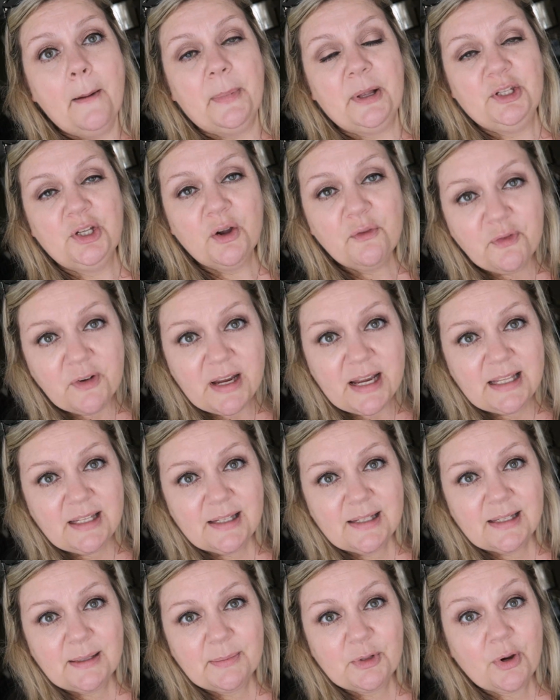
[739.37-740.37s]
But don't forget forget
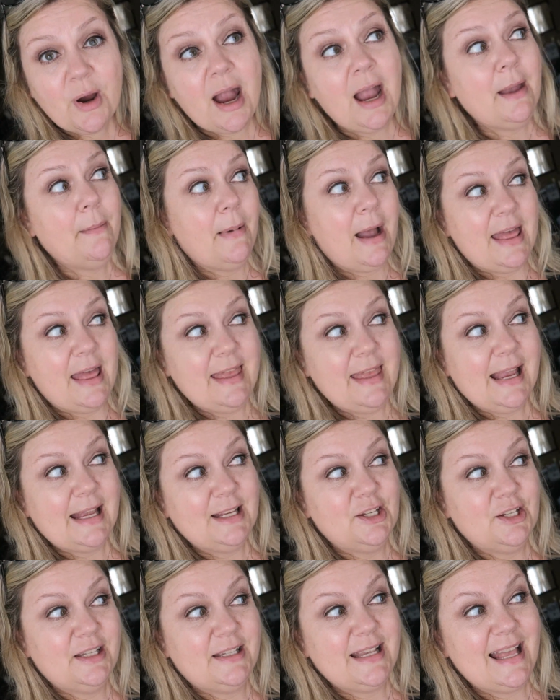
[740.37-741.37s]
to subscribe. I think
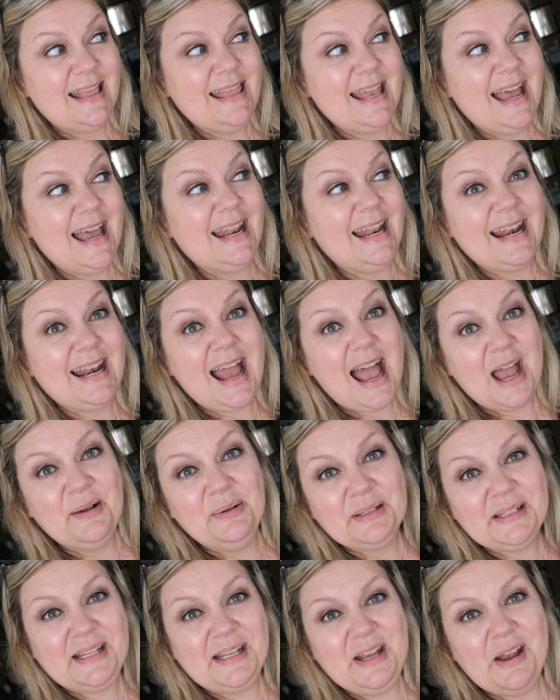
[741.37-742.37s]
I just said that and
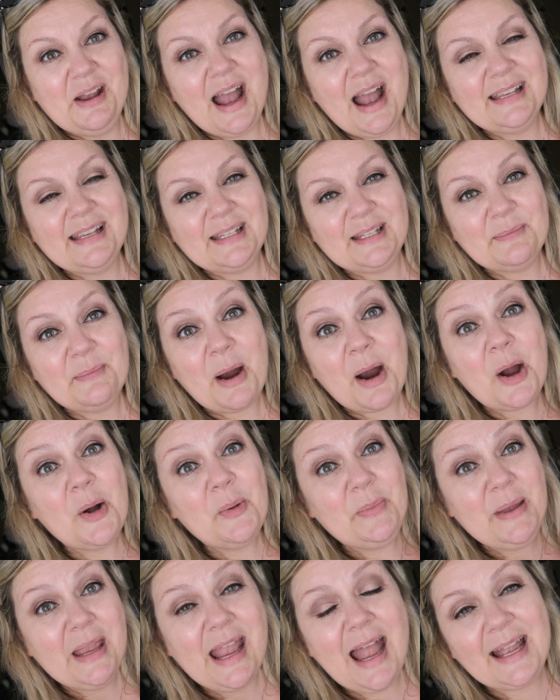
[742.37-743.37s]
I will see you guys tomorrow.
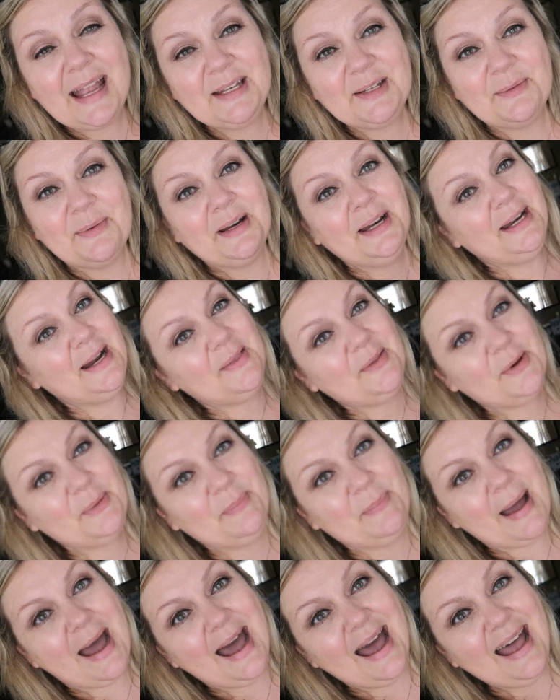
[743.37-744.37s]
Be kind to one another.
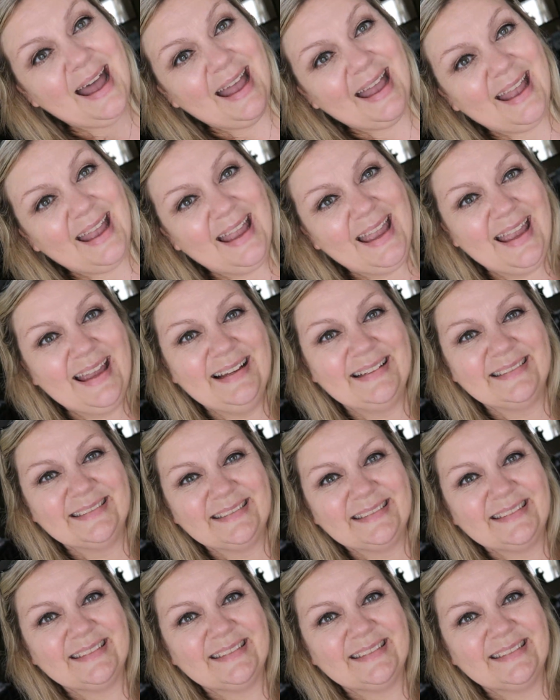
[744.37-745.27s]
Bye.